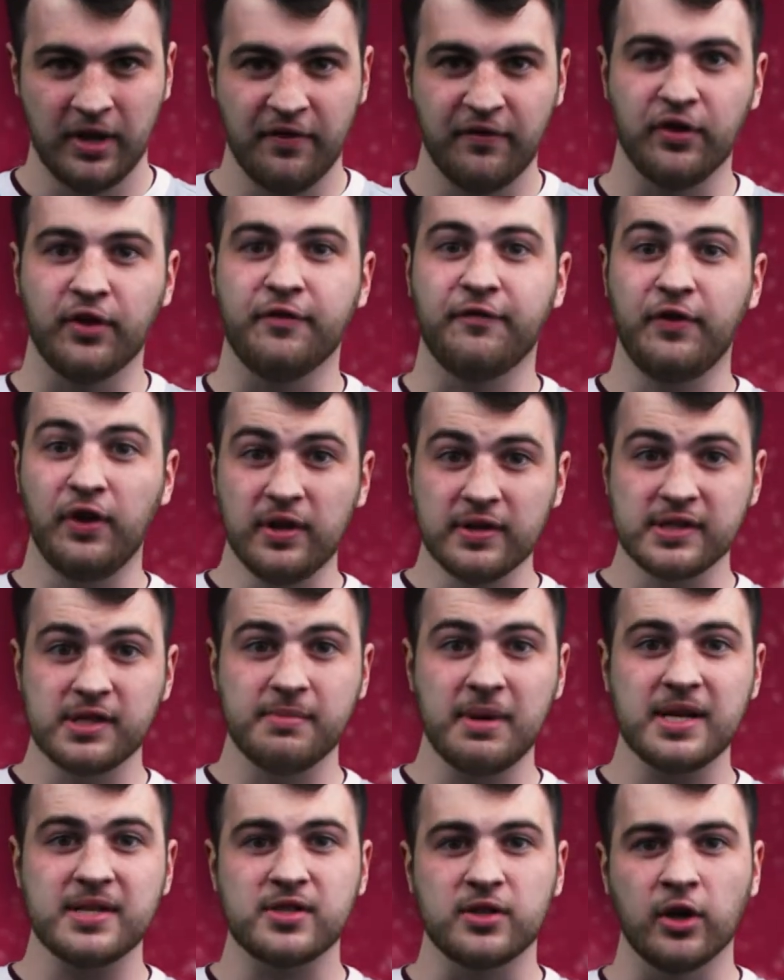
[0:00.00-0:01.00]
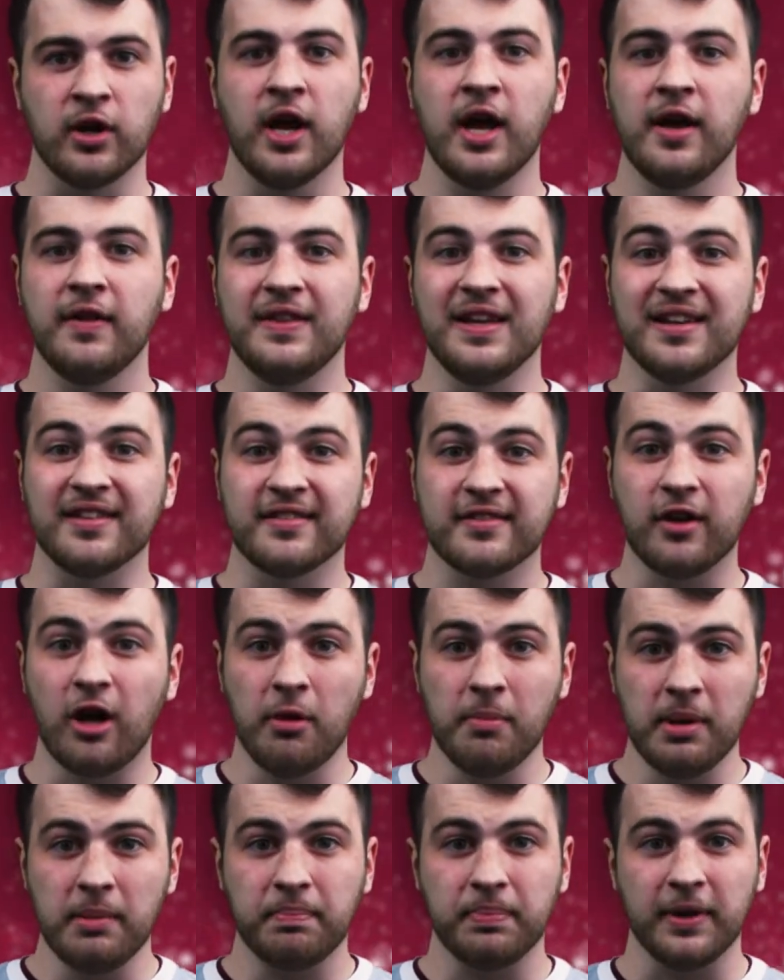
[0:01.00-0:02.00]
For the fall semester, the
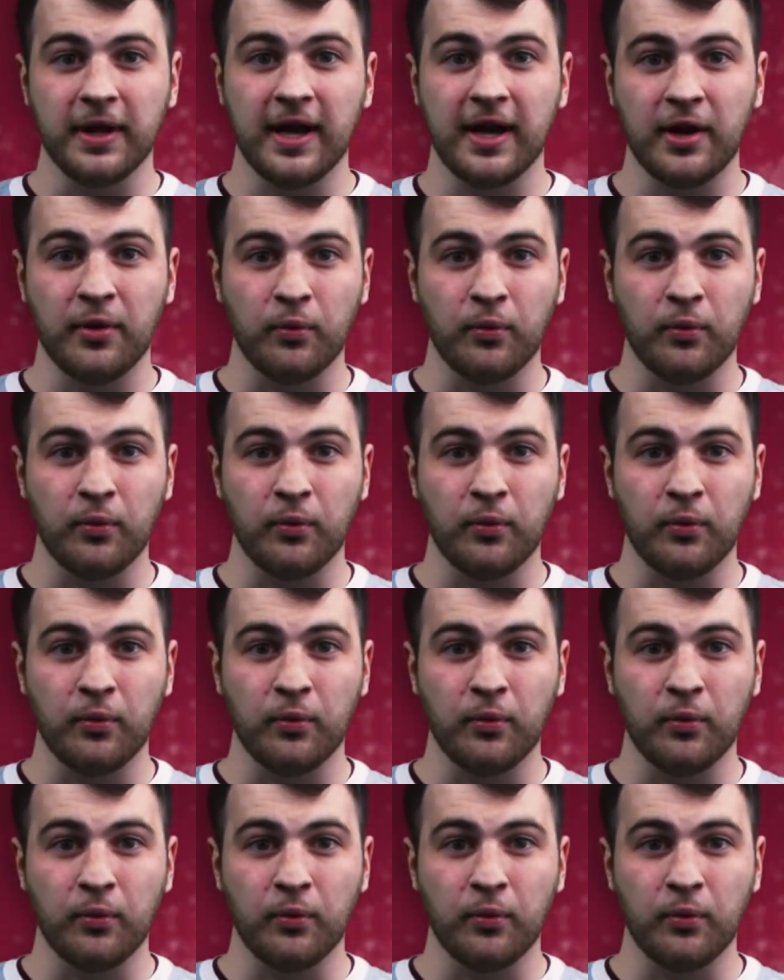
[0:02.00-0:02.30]
installment plan